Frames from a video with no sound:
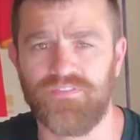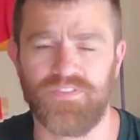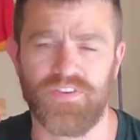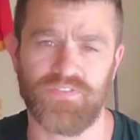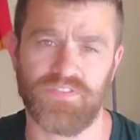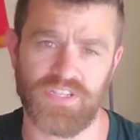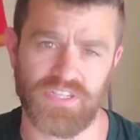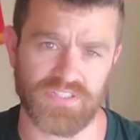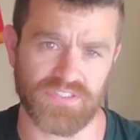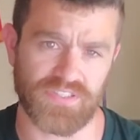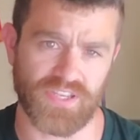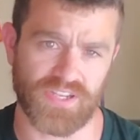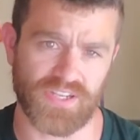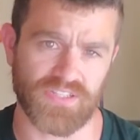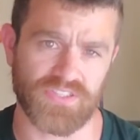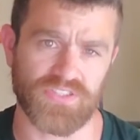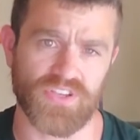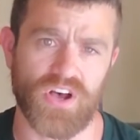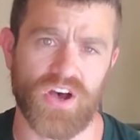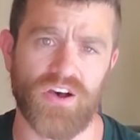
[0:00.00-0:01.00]
15
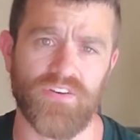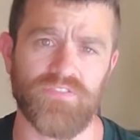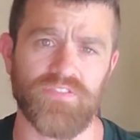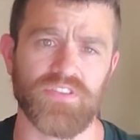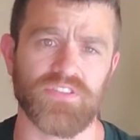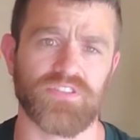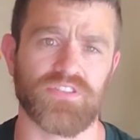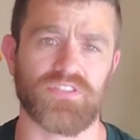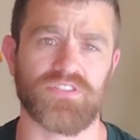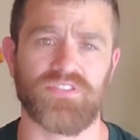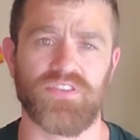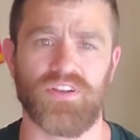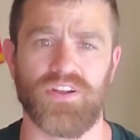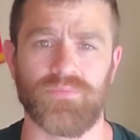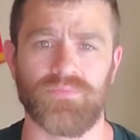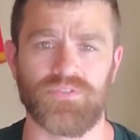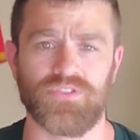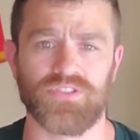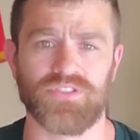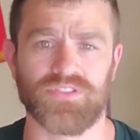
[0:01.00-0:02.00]
seconds off. This is set
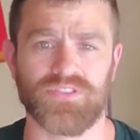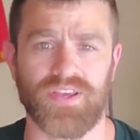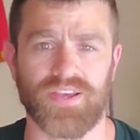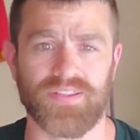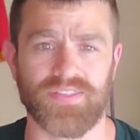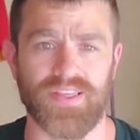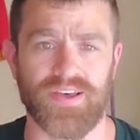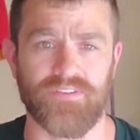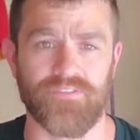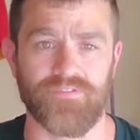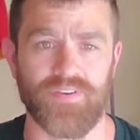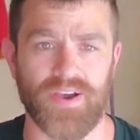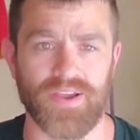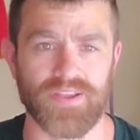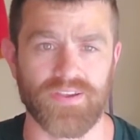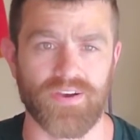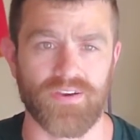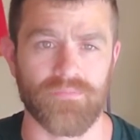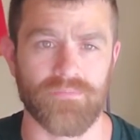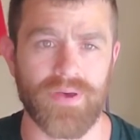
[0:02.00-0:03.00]
up just like that Fight
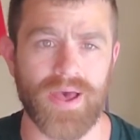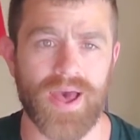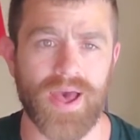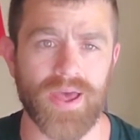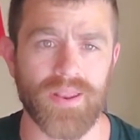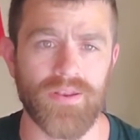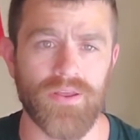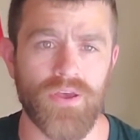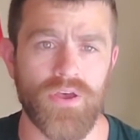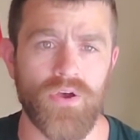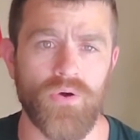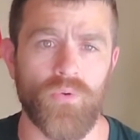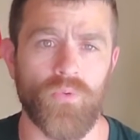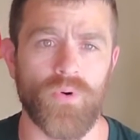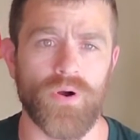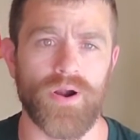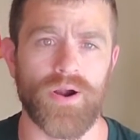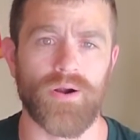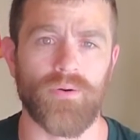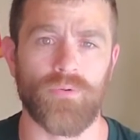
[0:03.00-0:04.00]
Gone Bad,
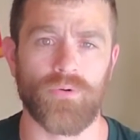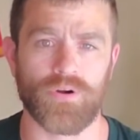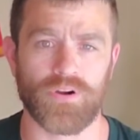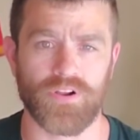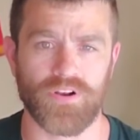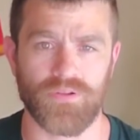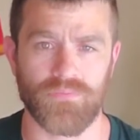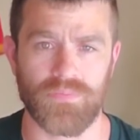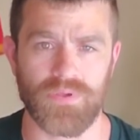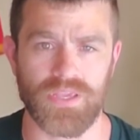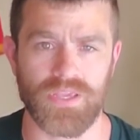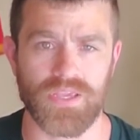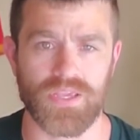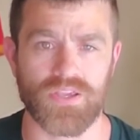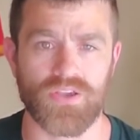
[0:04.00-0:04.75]
where we're going to be